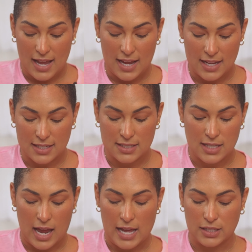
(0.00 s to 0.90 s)
and
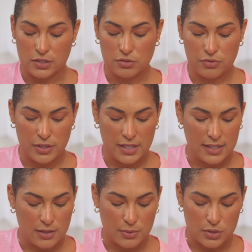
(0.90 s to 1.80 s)
I looked for
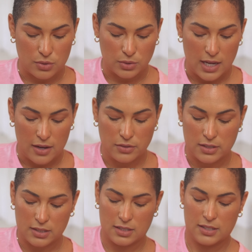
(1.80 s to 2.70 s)
it. It was sold out,
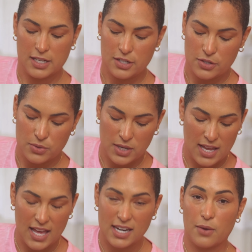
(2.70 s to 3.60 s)
discontinued.
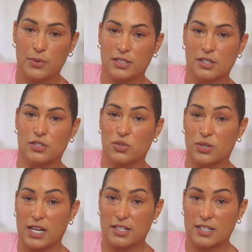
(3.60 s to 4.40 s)
And I went to the store and I